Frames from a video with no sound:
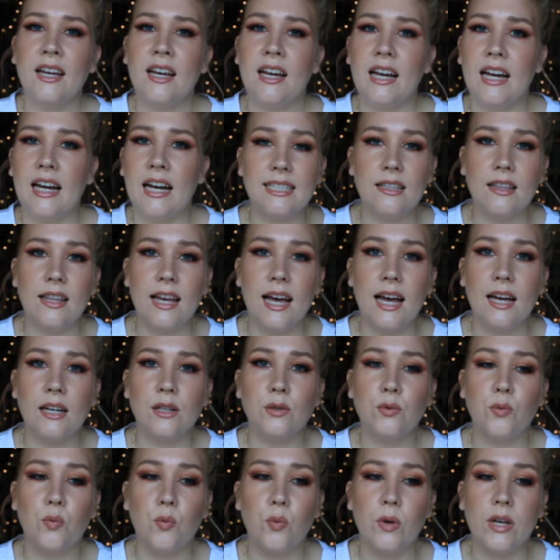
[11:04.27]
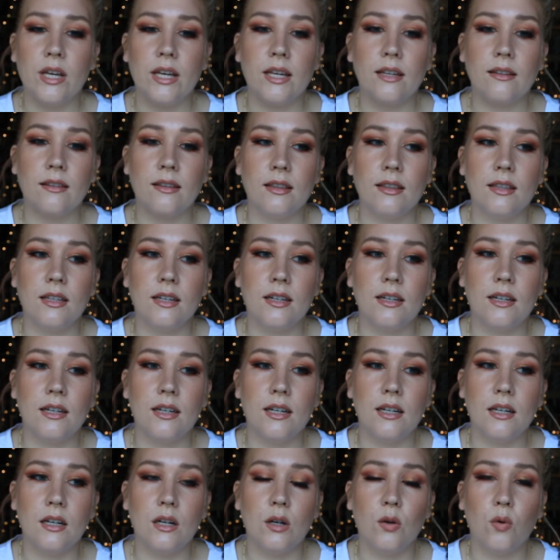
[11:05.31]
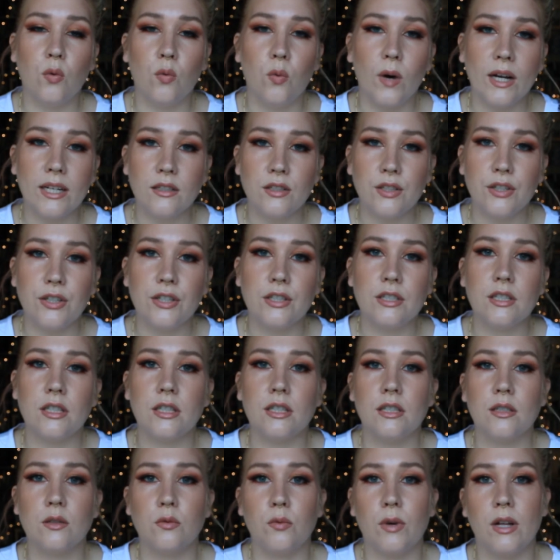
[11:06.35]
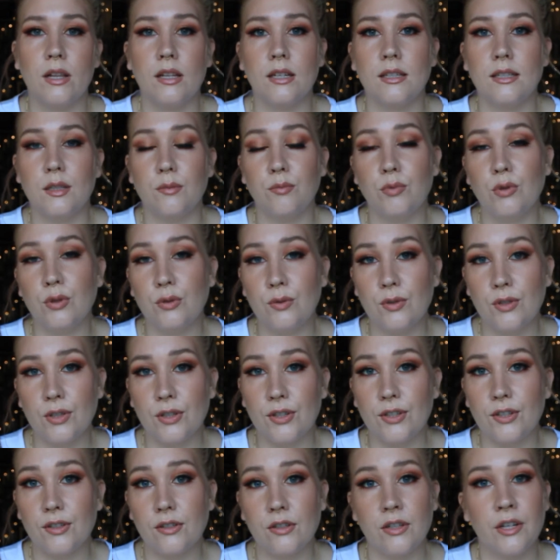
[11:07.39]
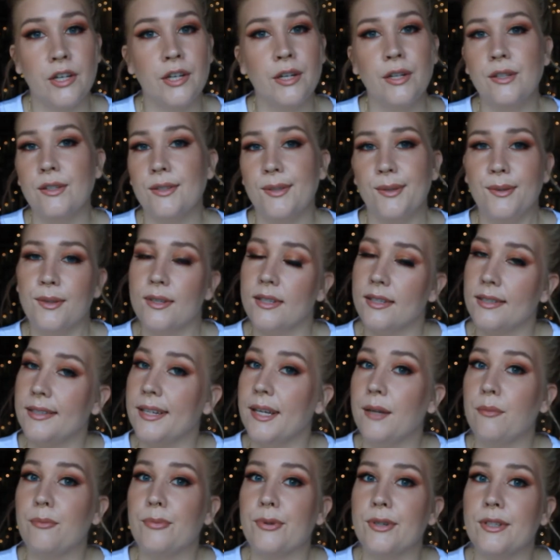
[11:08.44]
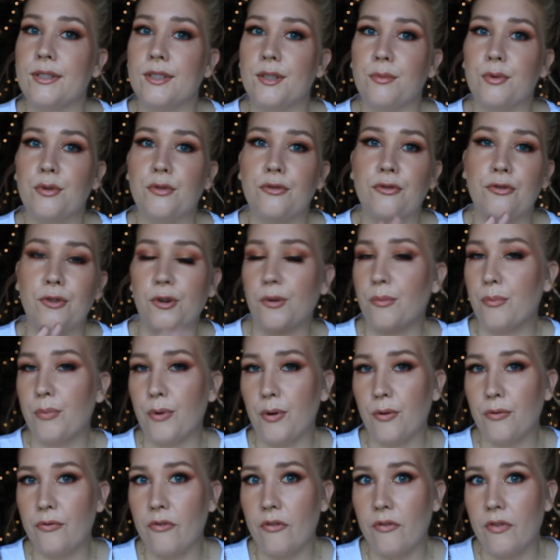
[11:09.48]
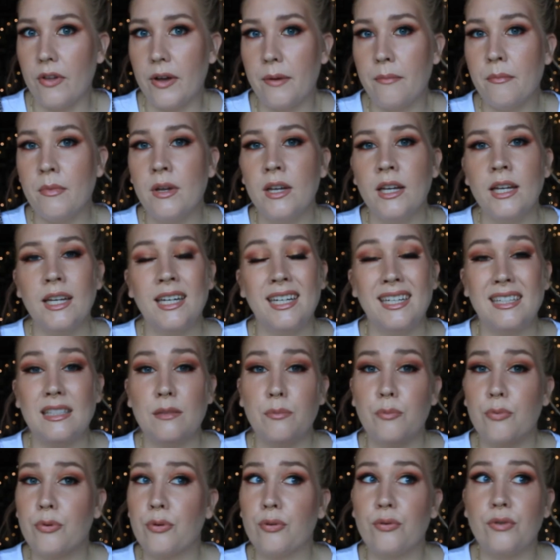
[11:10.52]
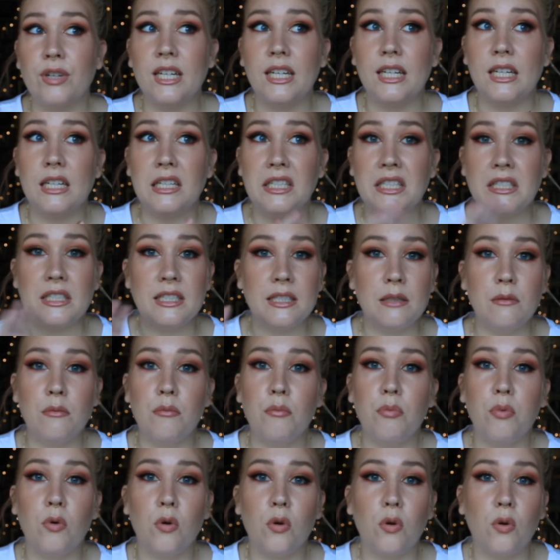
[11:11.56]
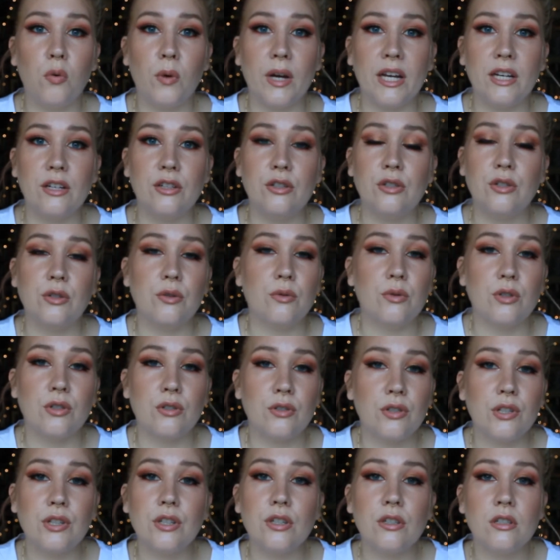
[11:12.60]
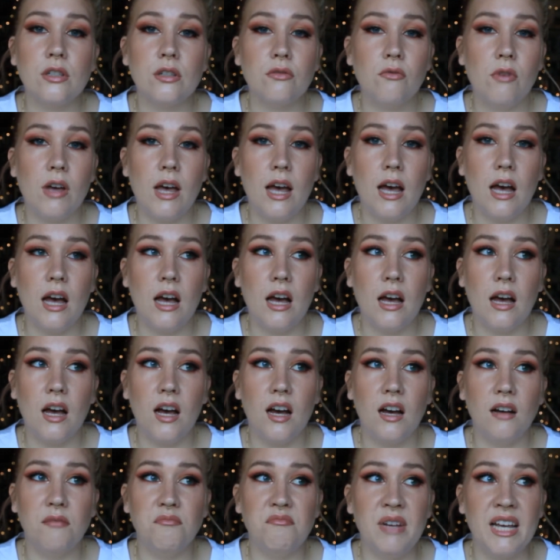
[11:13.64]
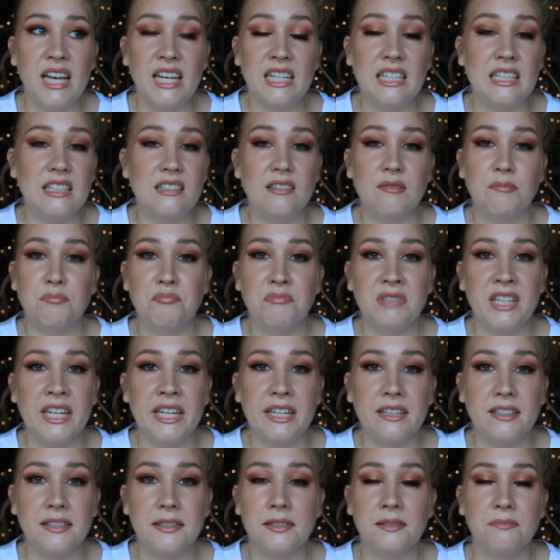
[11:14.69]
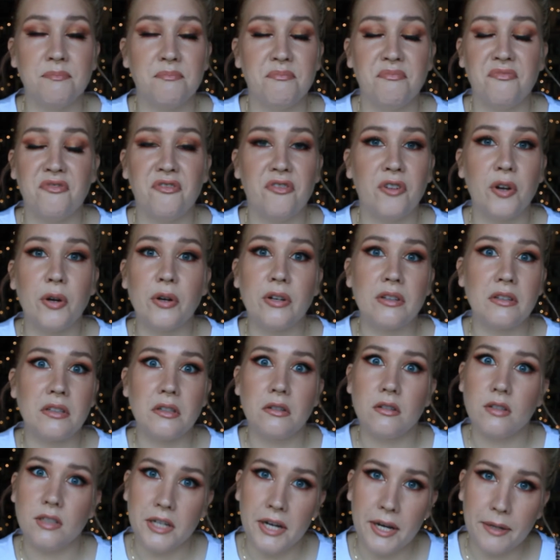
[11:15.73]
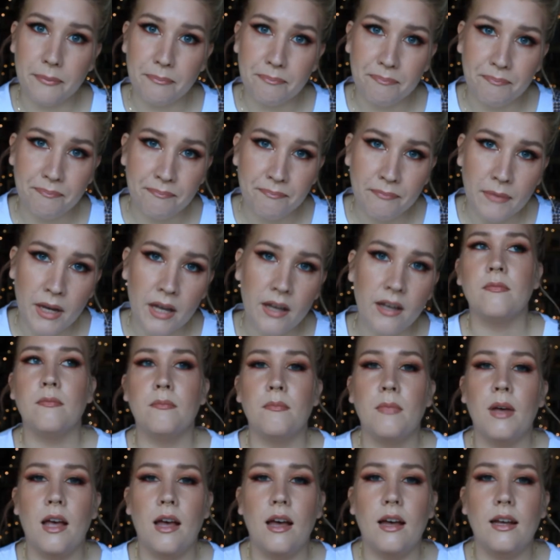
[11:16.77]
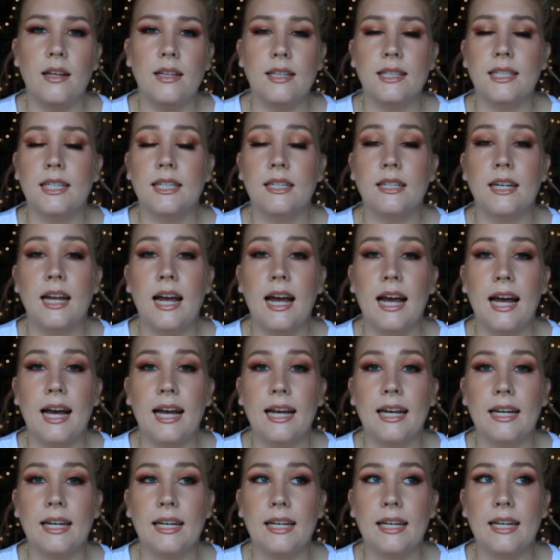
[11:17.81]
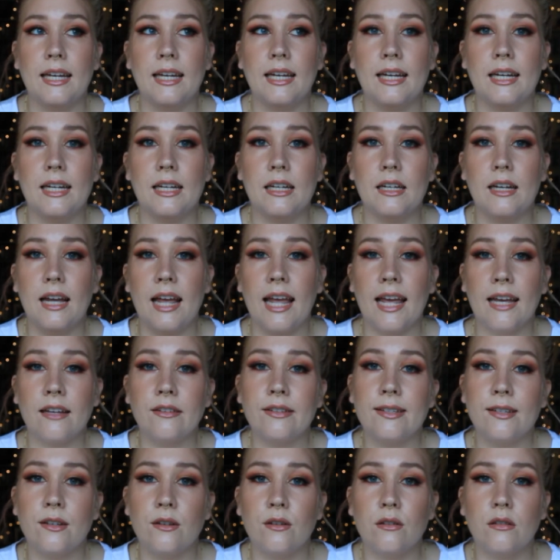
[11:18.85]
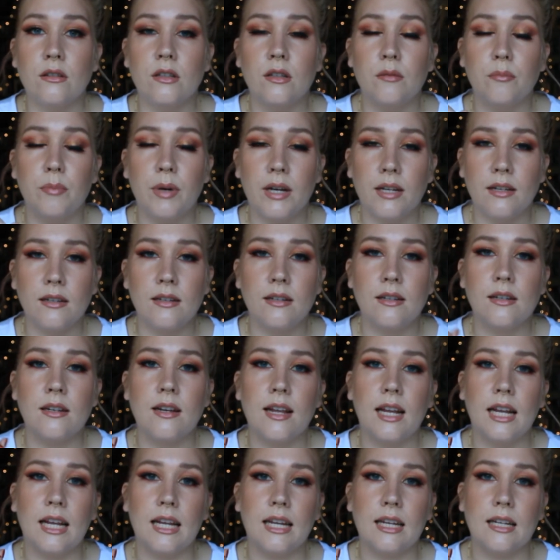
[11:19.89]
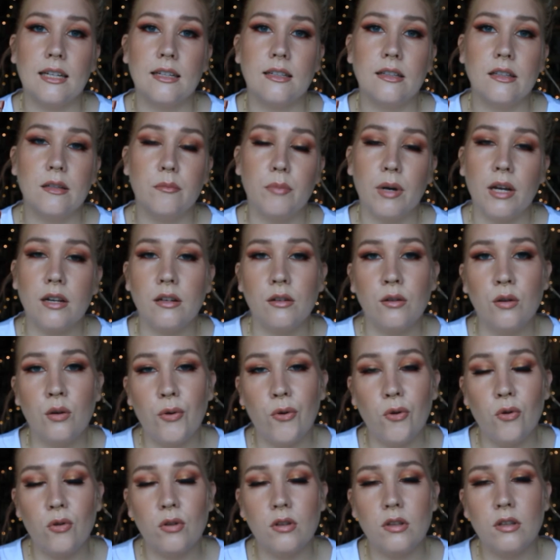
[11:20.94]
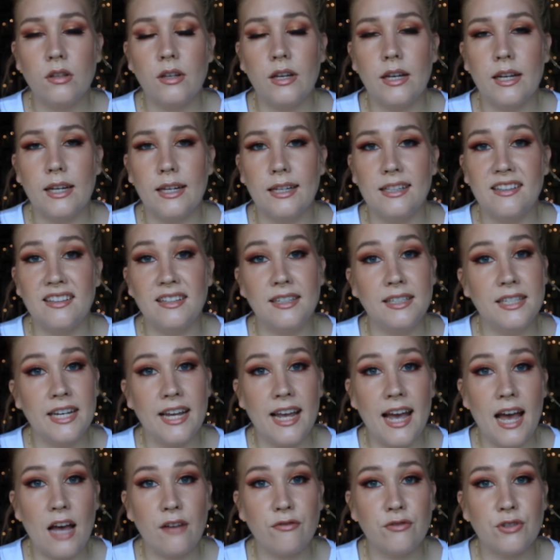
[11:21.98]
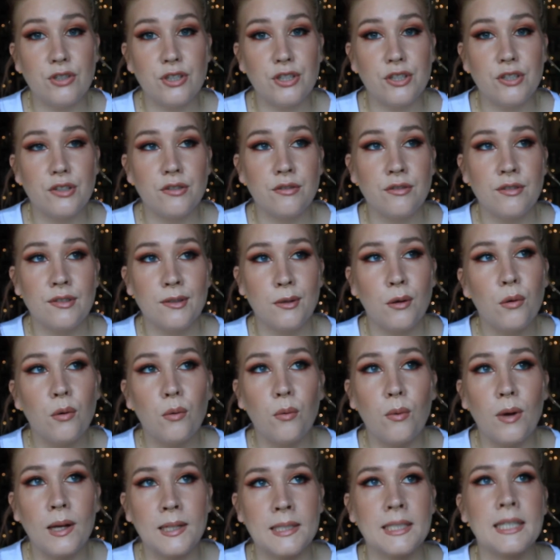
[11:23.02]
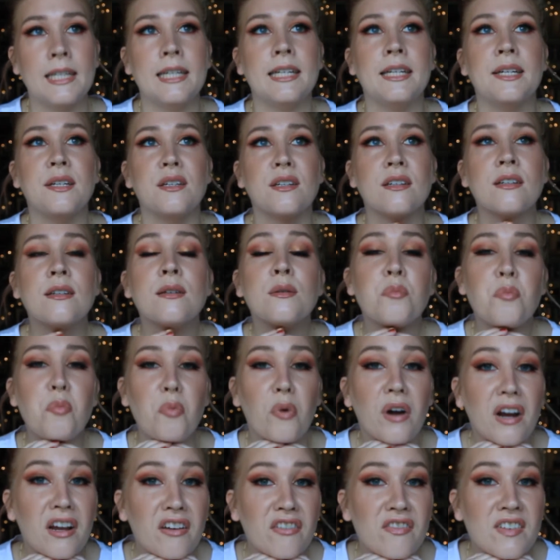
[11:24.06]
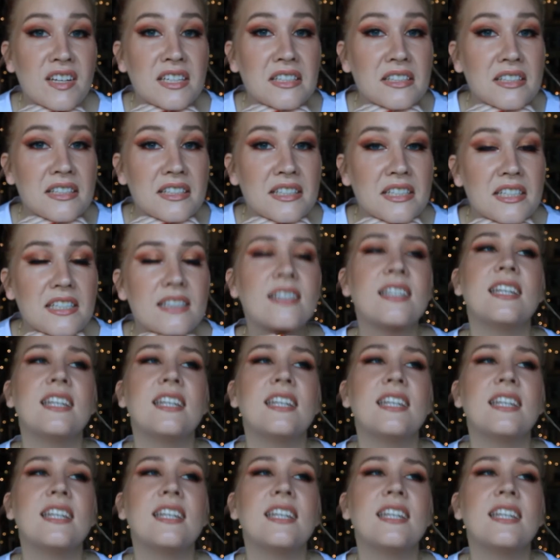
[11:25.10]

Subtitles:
I did that with the white skirt as well as the blue skirt. So the same principle for both of them. It's a pretty simple way to do a skirt, and it takes very little time. And then I hand sewed the button and the buttonhole the day after while eating breakfast.